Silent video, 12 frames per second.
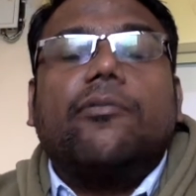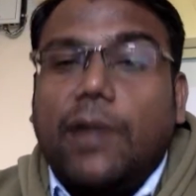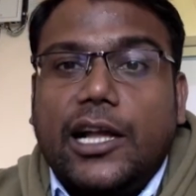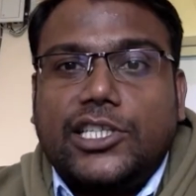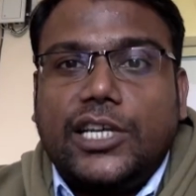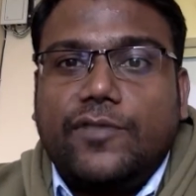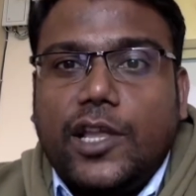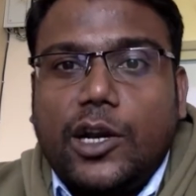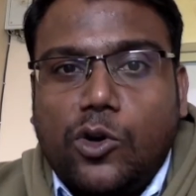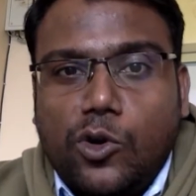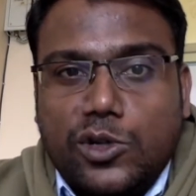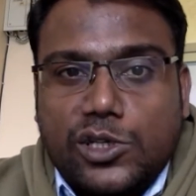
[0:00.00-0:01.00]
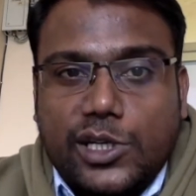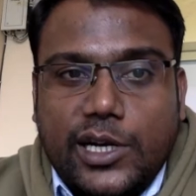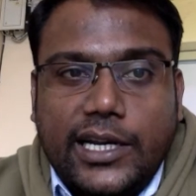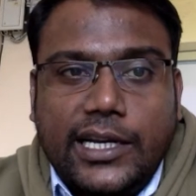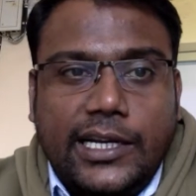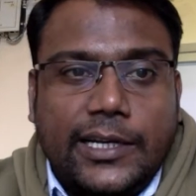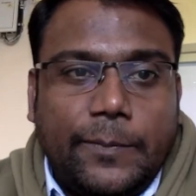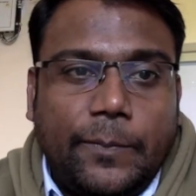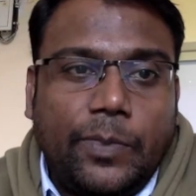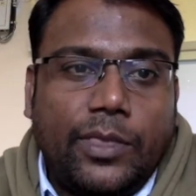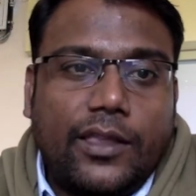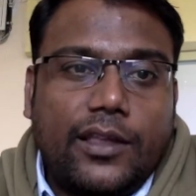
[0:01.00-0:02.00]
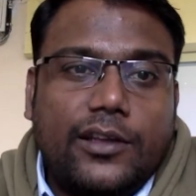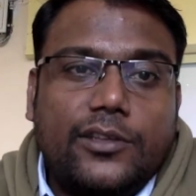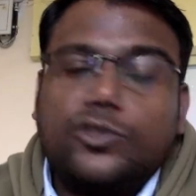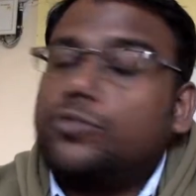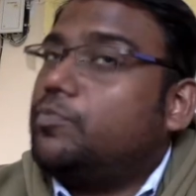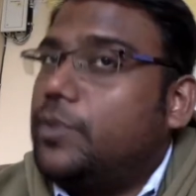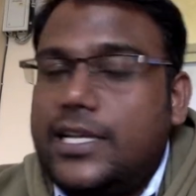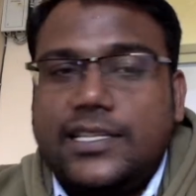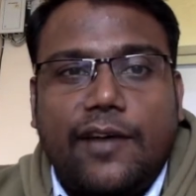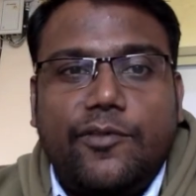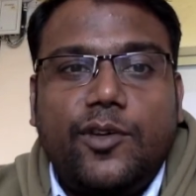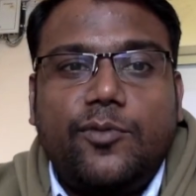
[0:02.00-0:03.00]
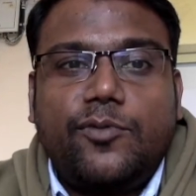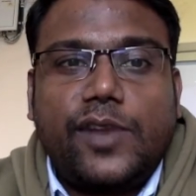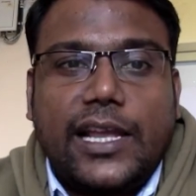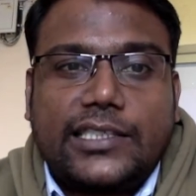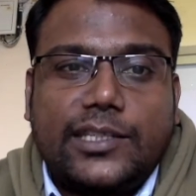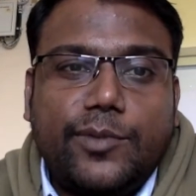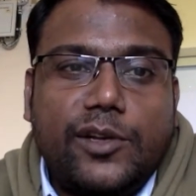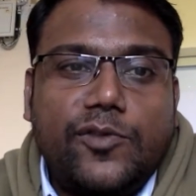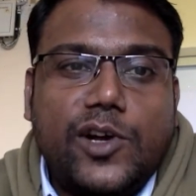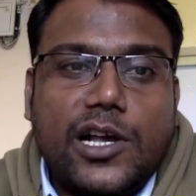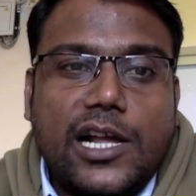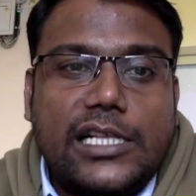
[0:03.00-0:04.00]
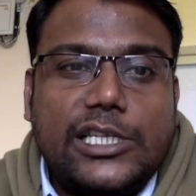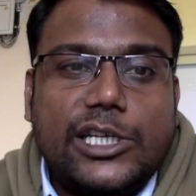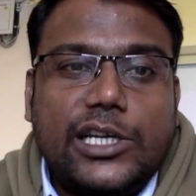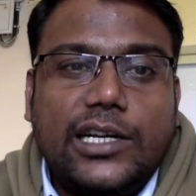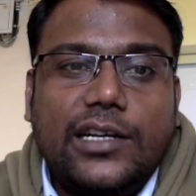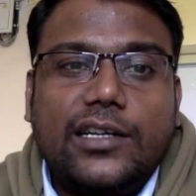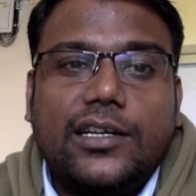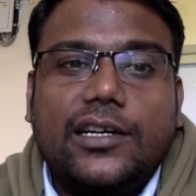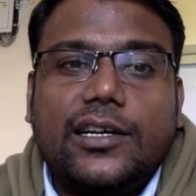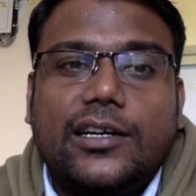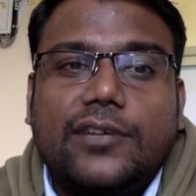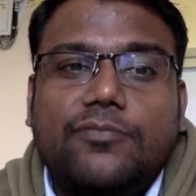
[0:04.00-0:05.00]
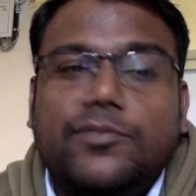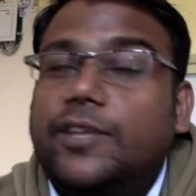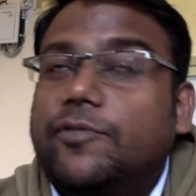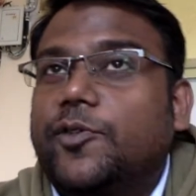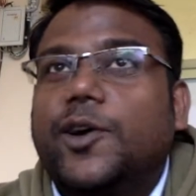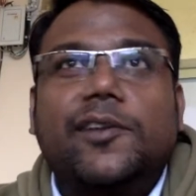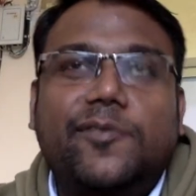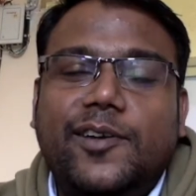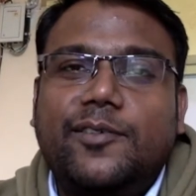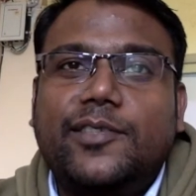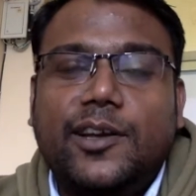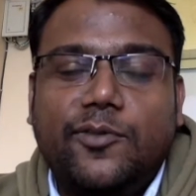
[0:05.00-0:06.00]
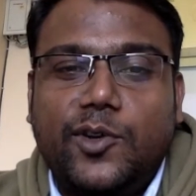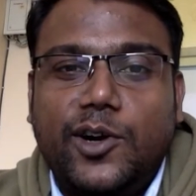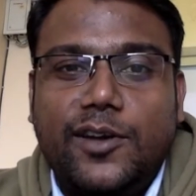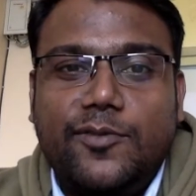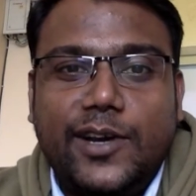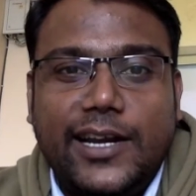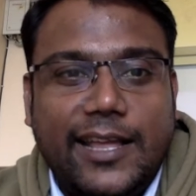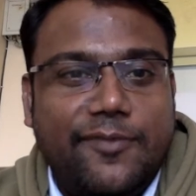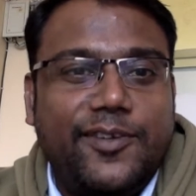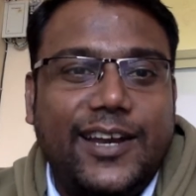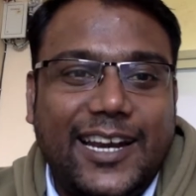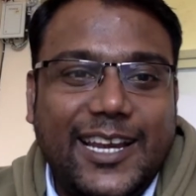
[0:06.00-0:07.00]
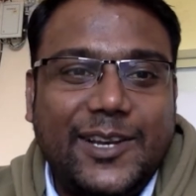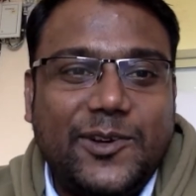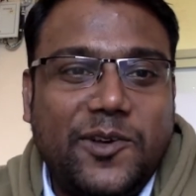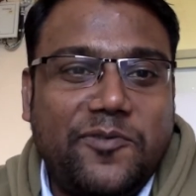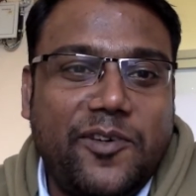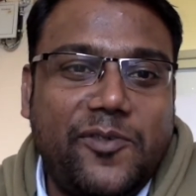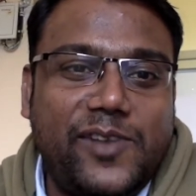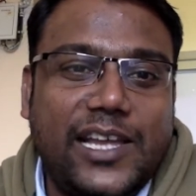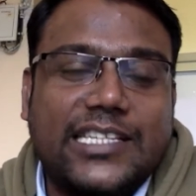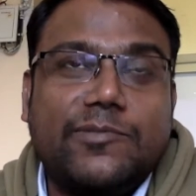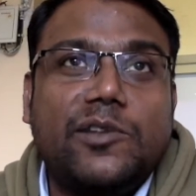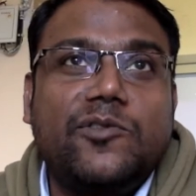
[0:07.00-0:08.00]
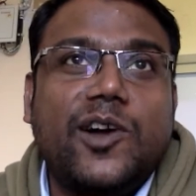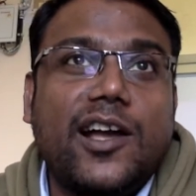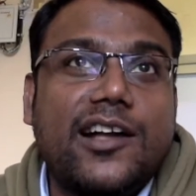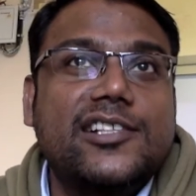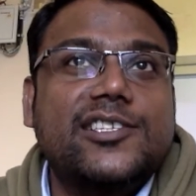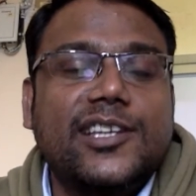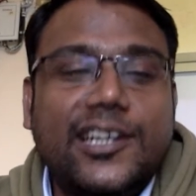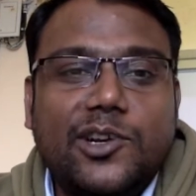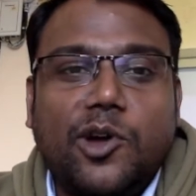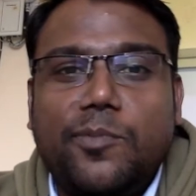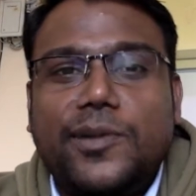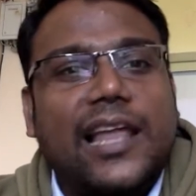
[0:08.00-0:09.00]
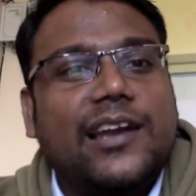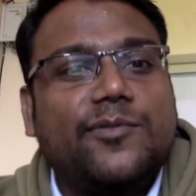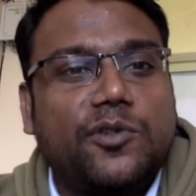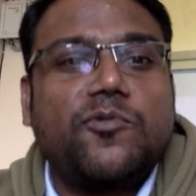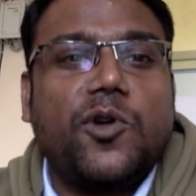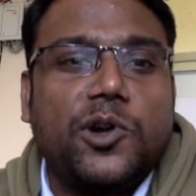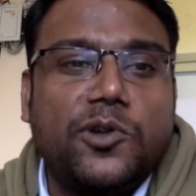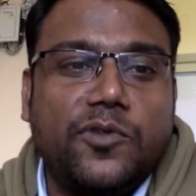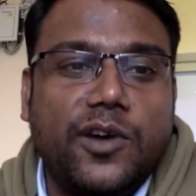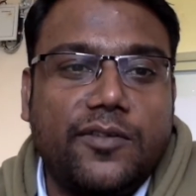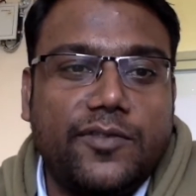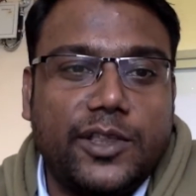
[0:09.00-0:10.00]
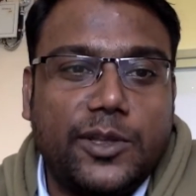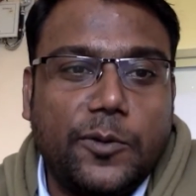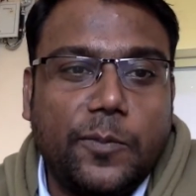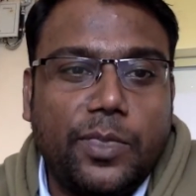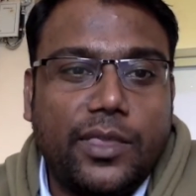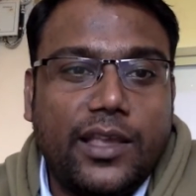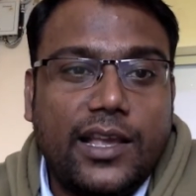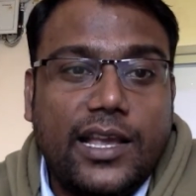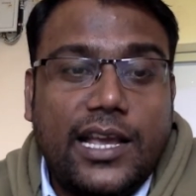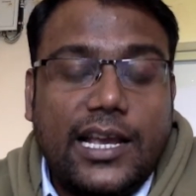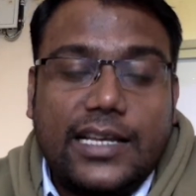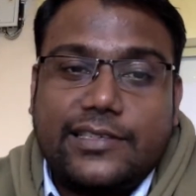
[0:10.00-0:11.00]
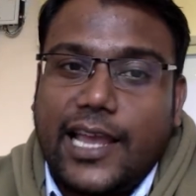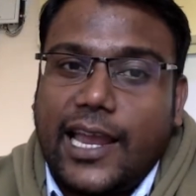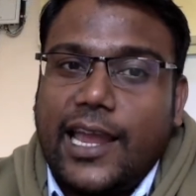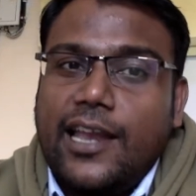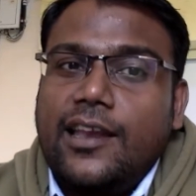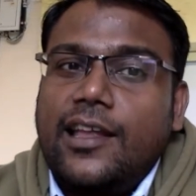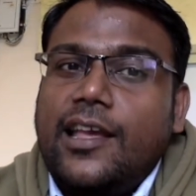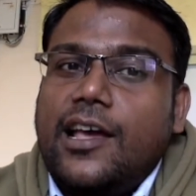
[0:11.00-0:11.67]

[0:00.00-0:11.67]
achieve their goals, right? So please have a flexible work culture. The world will definitely know if you have a flexible work culture, and top talent would want to work with you. Second,